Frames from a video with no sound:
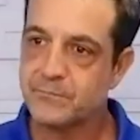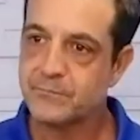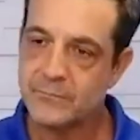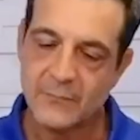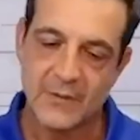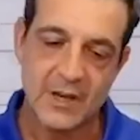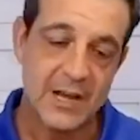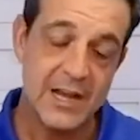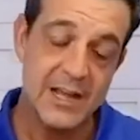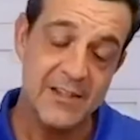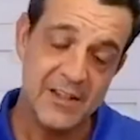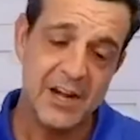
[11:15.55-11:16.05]

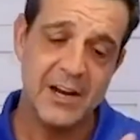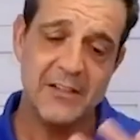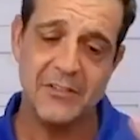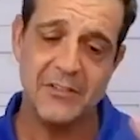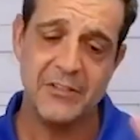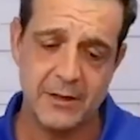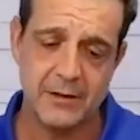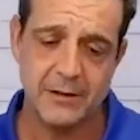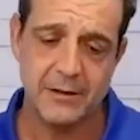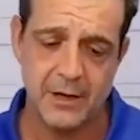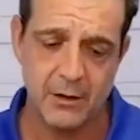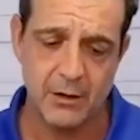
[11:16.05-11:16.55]
and then i
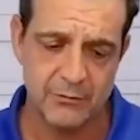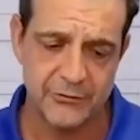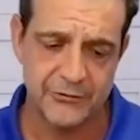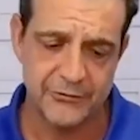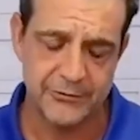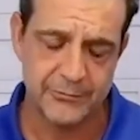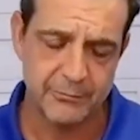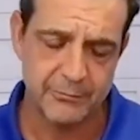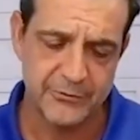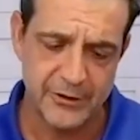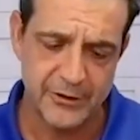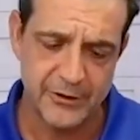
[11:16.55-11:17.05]
think you know
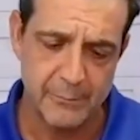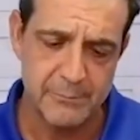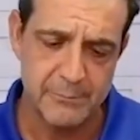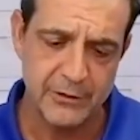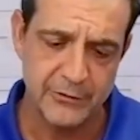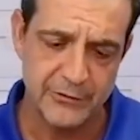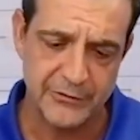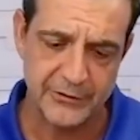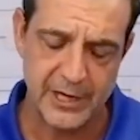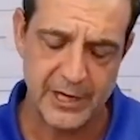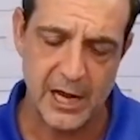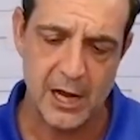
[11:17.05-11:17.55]
some
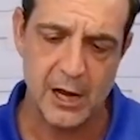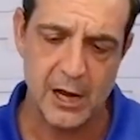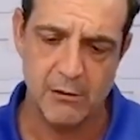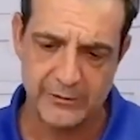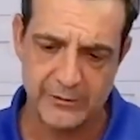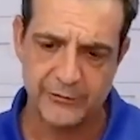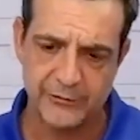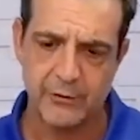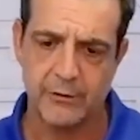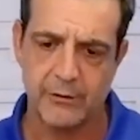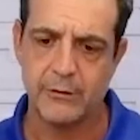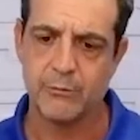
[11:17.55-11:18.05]
years ago it
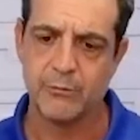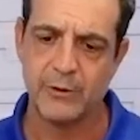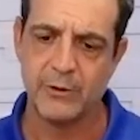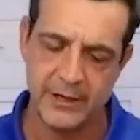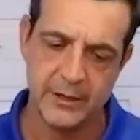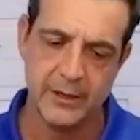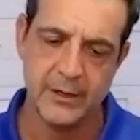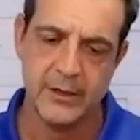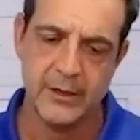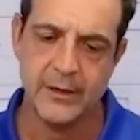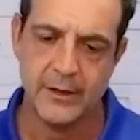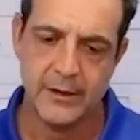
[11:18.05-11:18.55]
started really